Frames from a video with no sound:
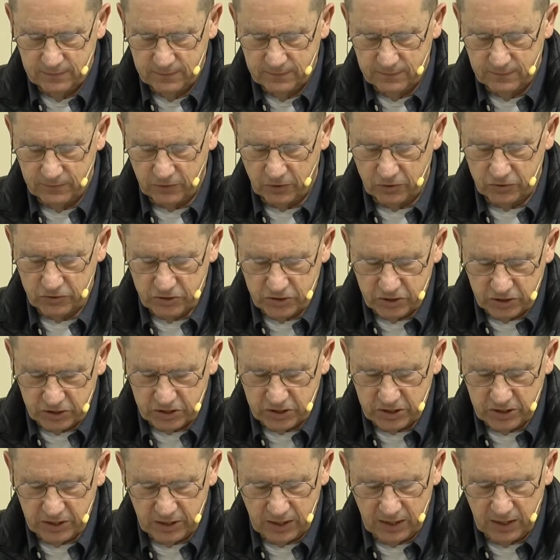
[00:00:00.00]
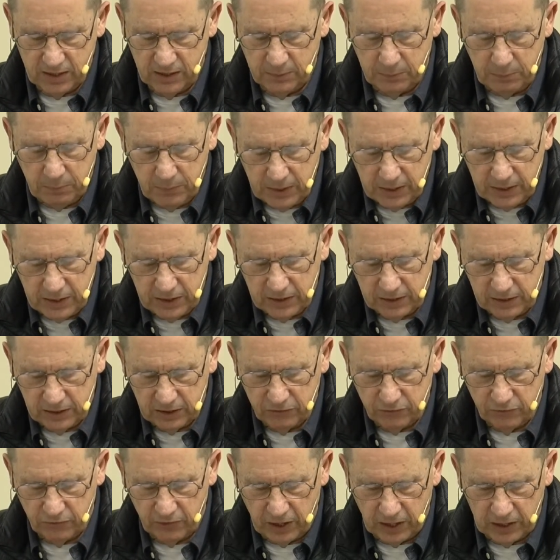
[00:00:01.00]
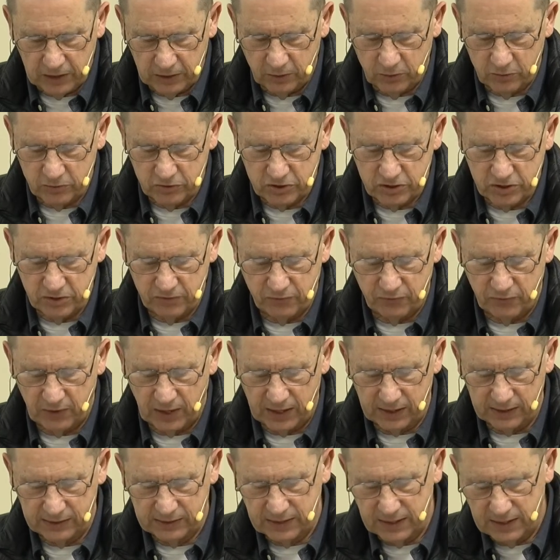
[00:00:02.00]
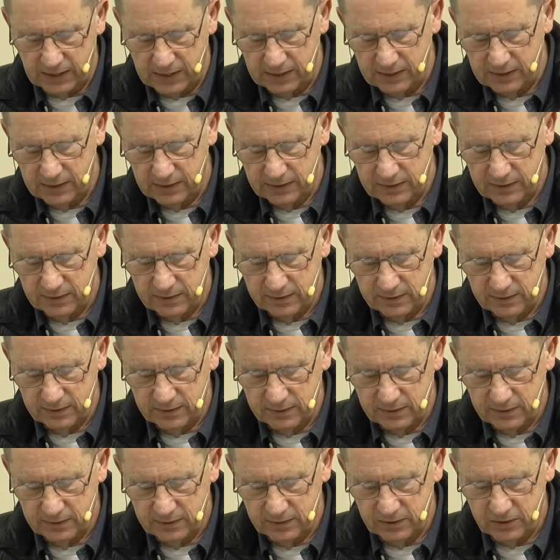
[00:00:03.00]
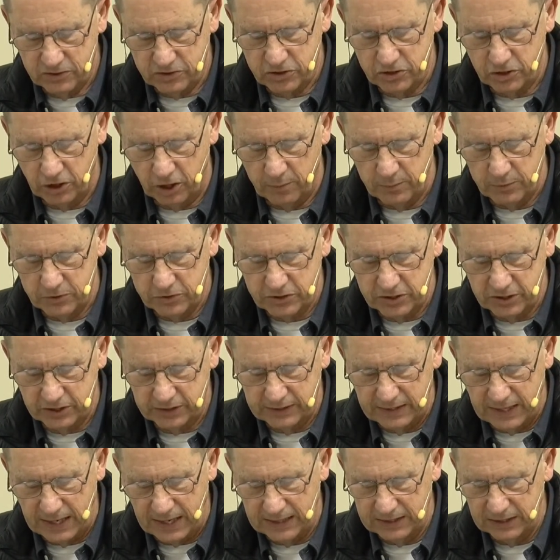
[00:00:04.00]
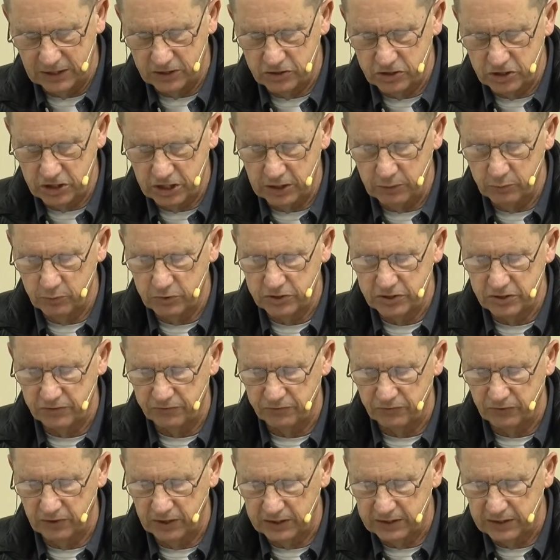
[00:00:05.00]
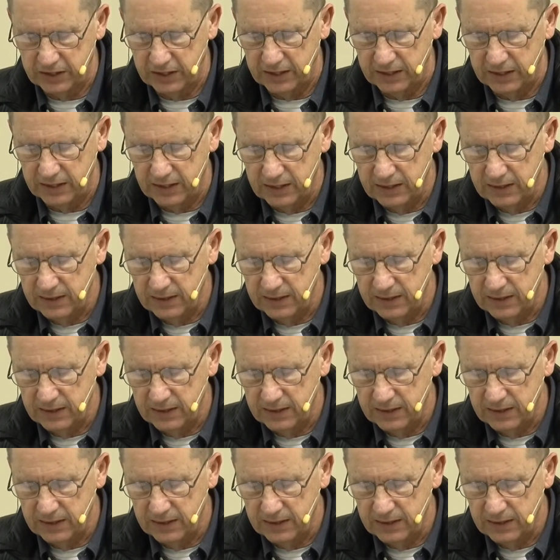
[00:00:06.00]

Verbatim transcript: Verse 68 immediately follows the fact that the psalmist acknowledged he was afflicted.